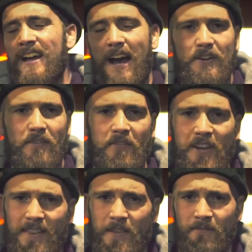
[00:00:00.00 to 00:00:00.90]
I'll never
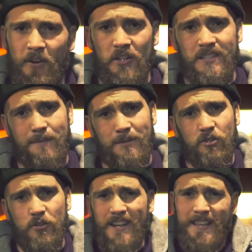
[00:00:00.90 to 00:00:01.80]
forget the first time I
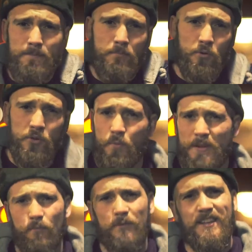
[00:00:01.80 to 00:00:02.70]
saw you hit the ball
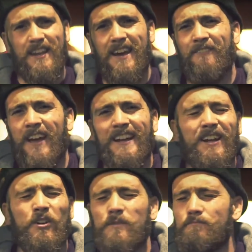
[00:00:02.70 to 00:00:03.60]
sweet with your left like I
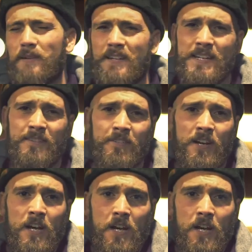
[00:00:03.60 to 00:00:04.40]
couldn't believe.